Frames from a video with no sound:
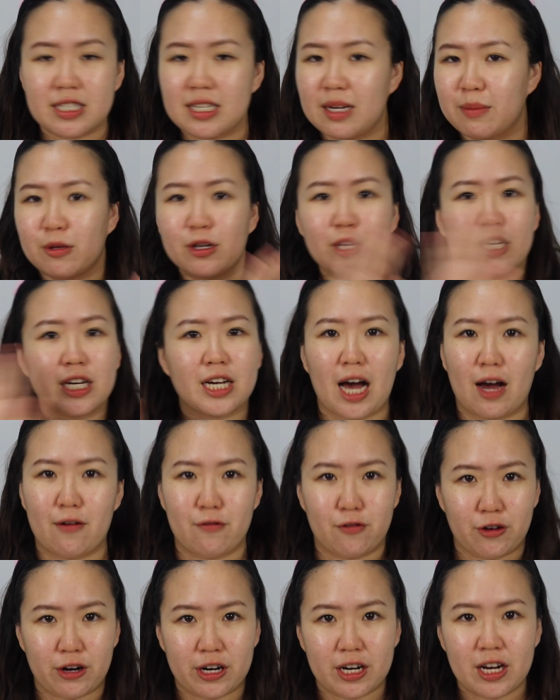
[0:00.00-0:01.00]
and I'm gonna
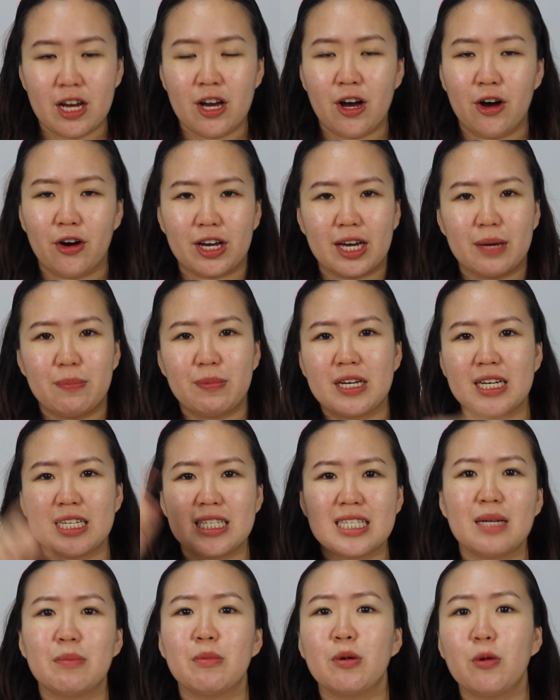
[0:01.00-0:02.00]
cover it, okay? Because
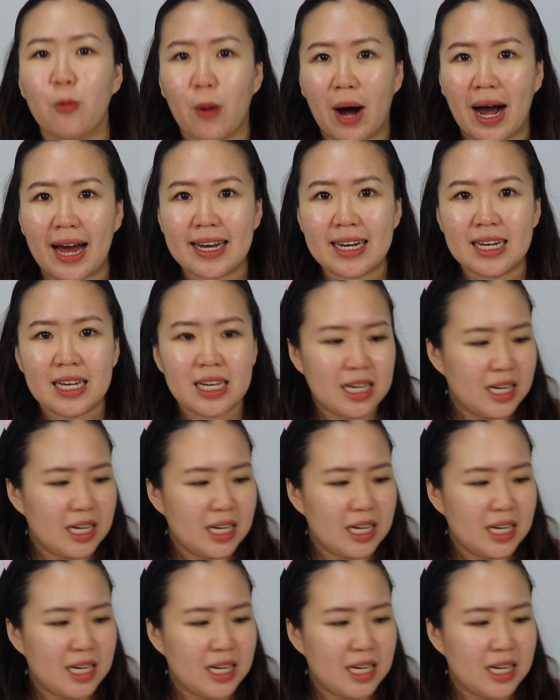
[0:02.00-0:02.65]
number one,